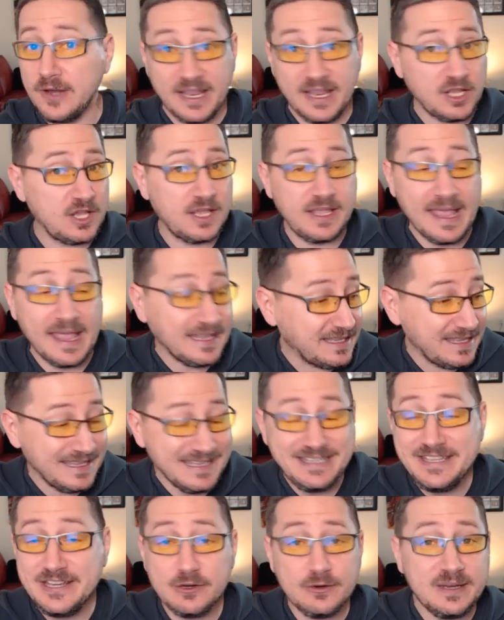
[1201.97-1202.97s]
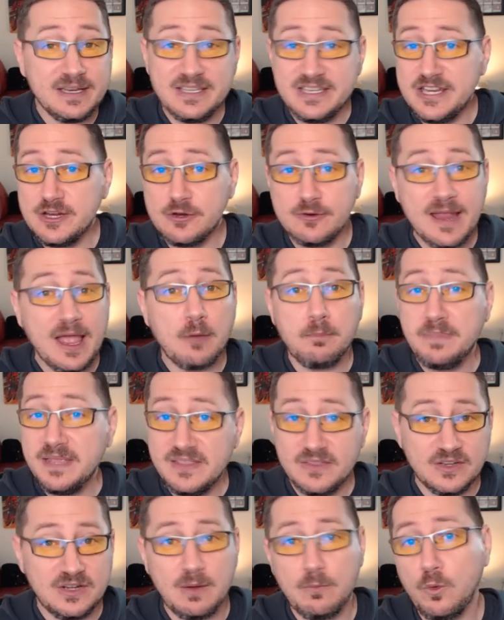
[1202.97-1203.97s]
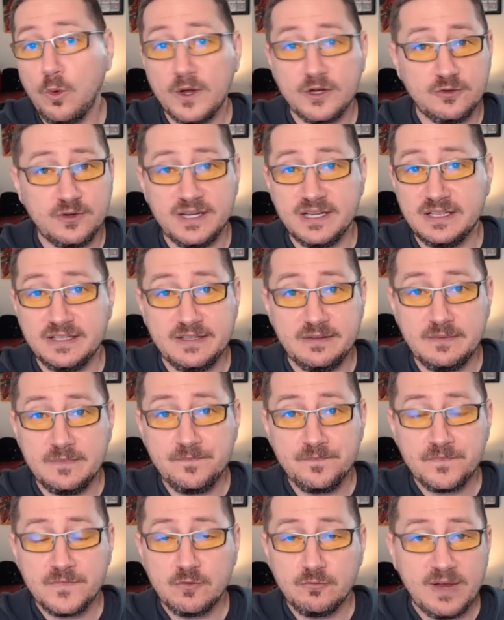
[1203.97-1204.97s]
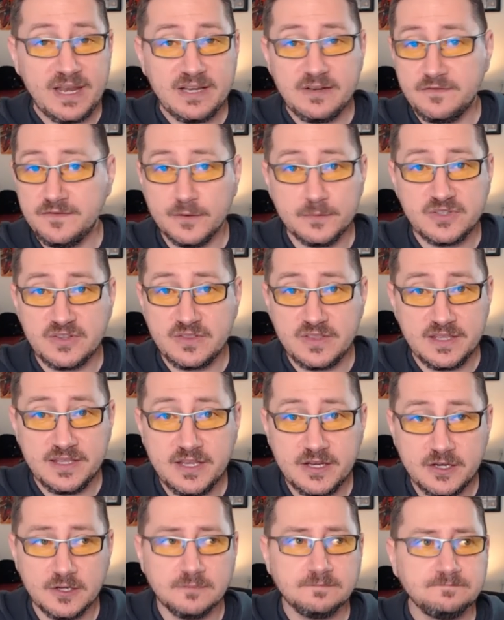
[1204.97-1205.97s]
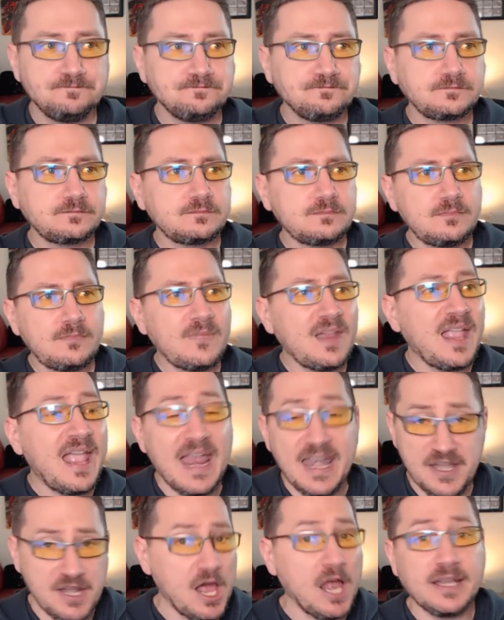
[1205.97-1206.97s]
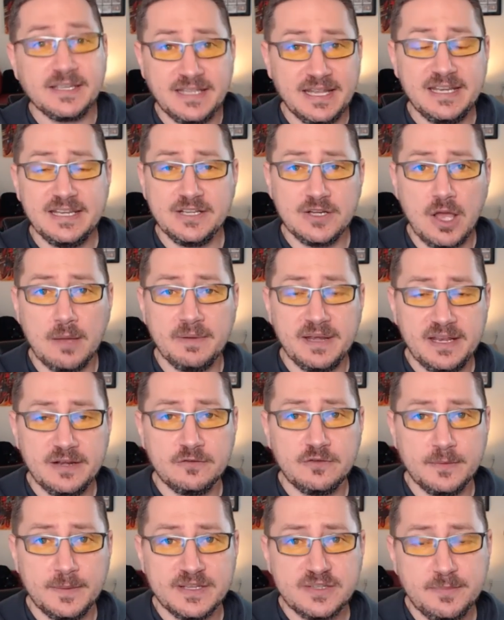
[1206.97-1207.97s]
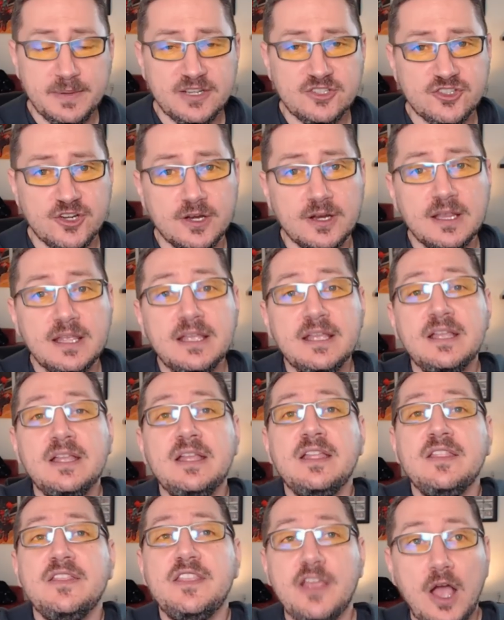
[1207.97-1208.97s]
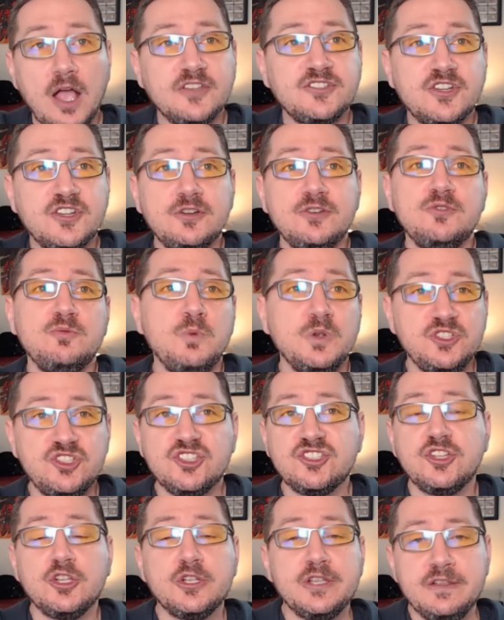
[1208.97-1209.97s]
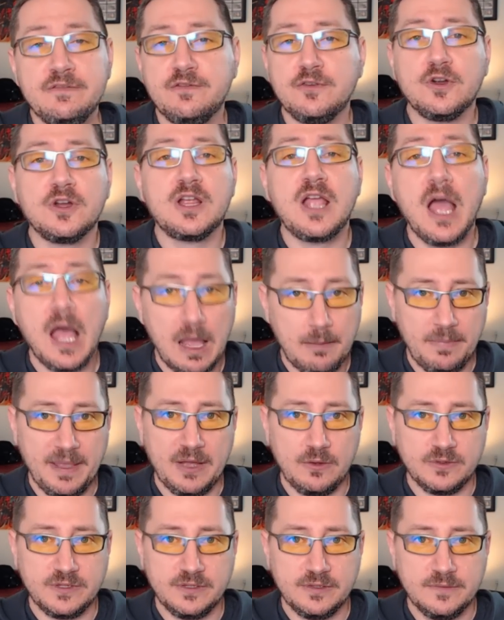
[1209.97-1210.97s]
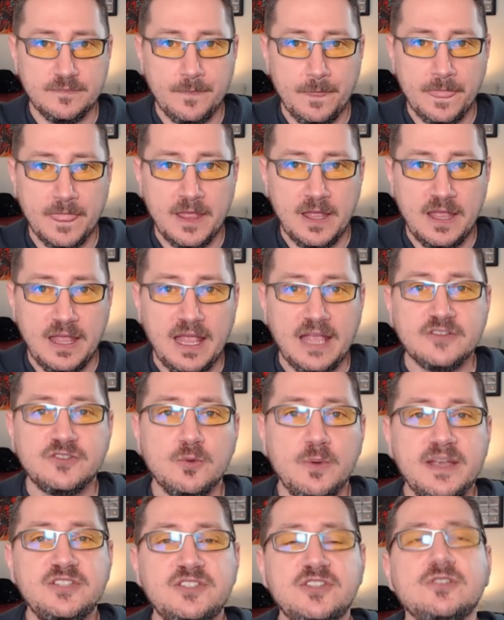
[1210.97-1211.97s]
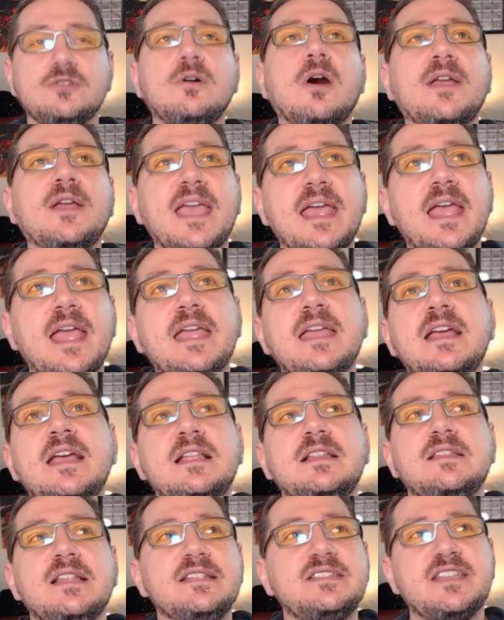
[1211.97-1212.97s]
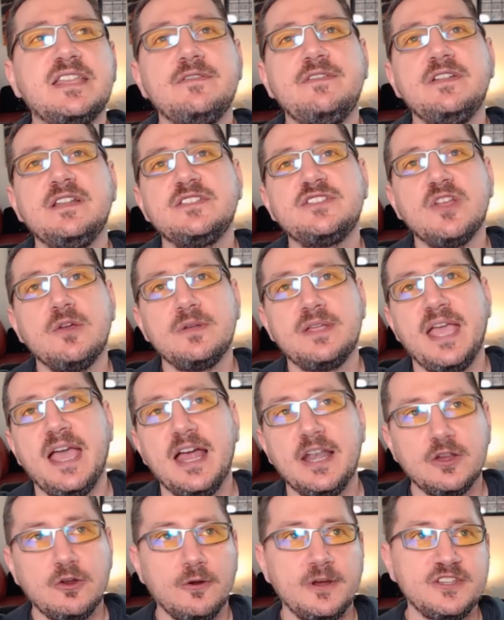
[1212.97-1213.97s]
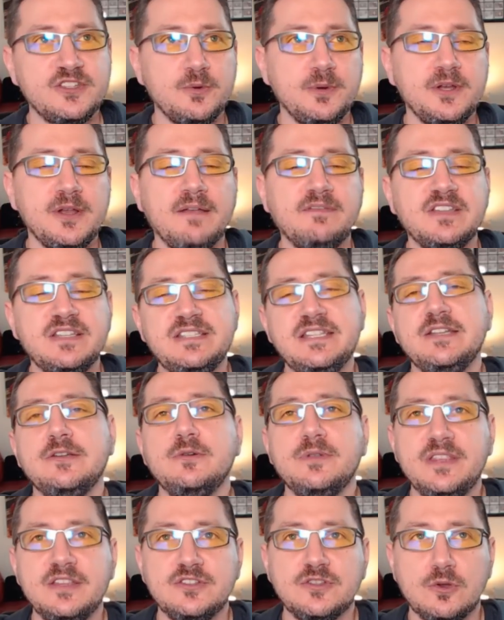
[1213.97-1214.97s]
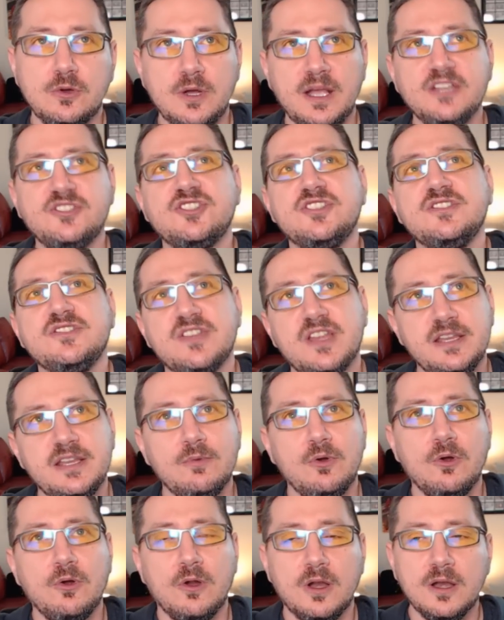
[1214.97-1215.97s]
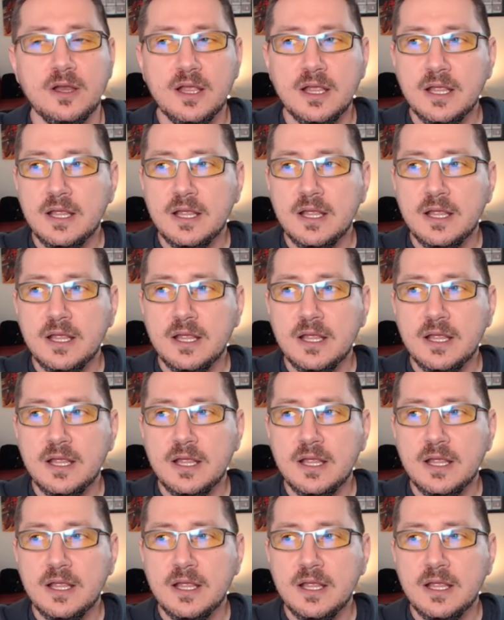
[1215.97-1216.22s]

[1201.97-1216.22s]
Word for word: and, and year in, year out, being the number one critically rated films of the year and not getting nominated for Best Picture. The Oscar was just looking for a cop out as a way to, okay, let's give it its own category so we don't have to deal with these questions anymore.